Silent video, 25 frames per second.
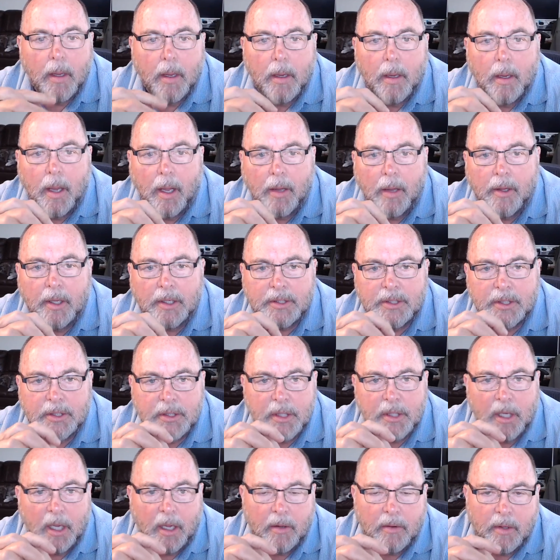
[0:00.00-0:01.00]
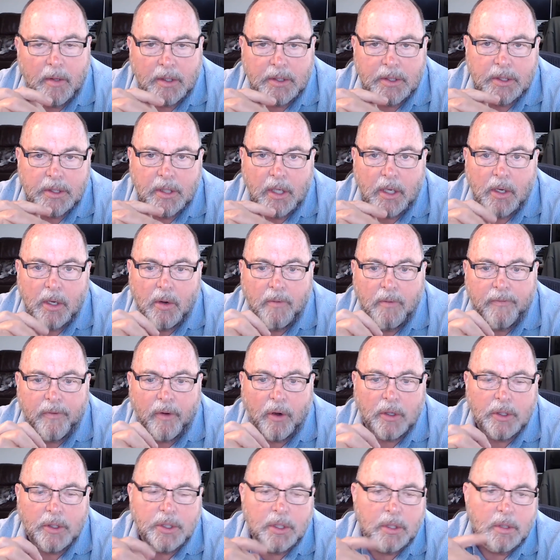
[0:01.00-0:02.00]
And this is a new
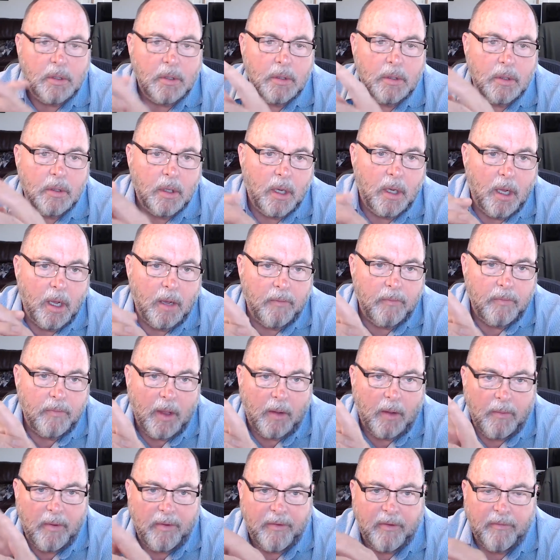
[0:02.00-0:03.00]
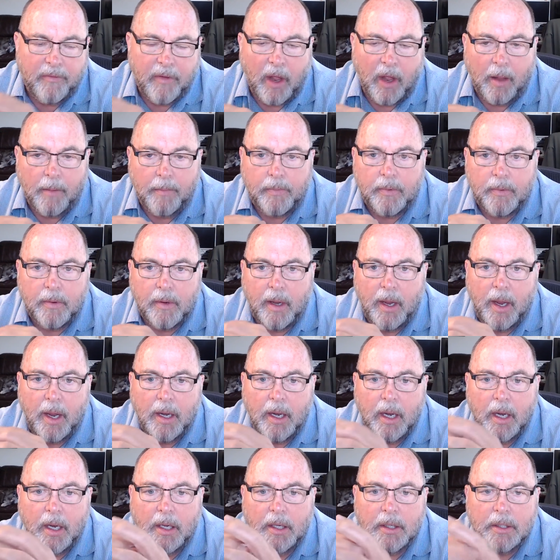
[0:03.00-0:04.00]
version that we've developed,
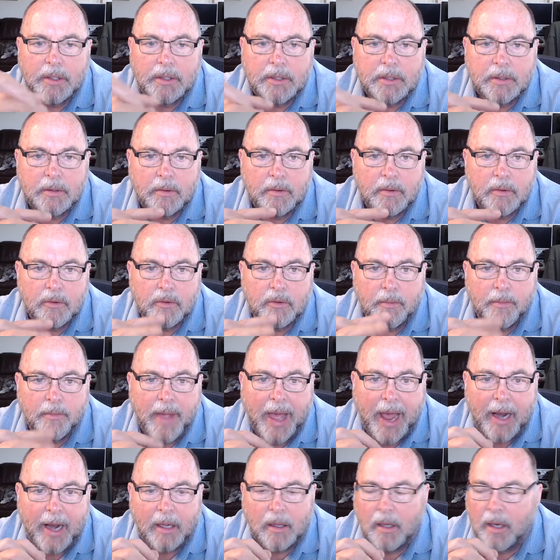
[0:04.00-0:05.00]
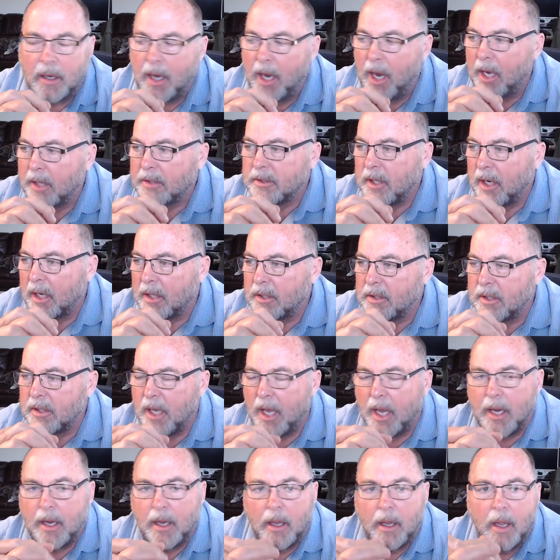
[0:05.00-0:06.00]
and it is dramatically enhanced. Like I
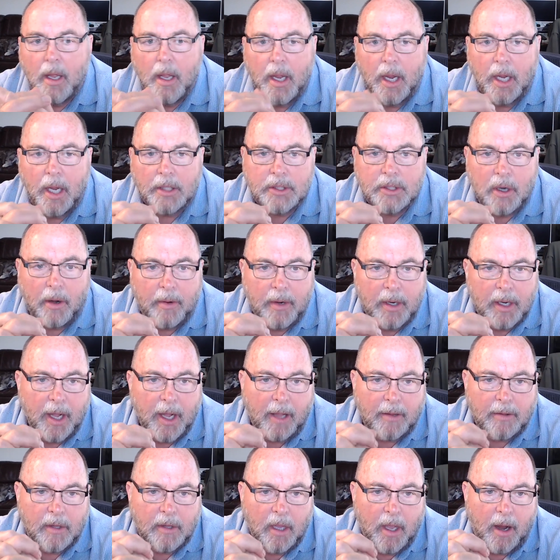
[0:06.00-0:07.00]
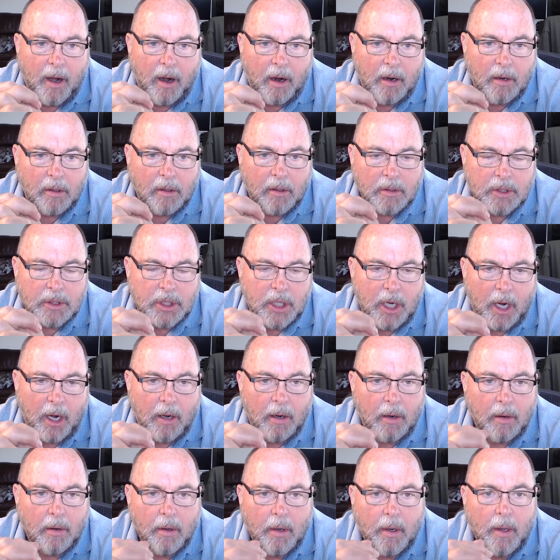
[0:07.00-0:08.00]
say, it's already got the article
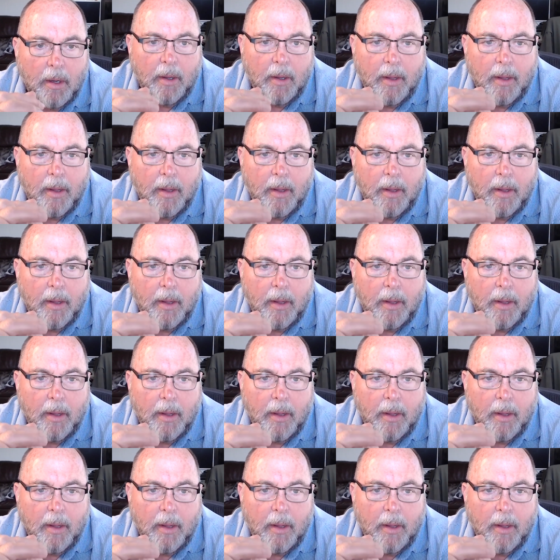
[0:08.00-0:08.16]
share.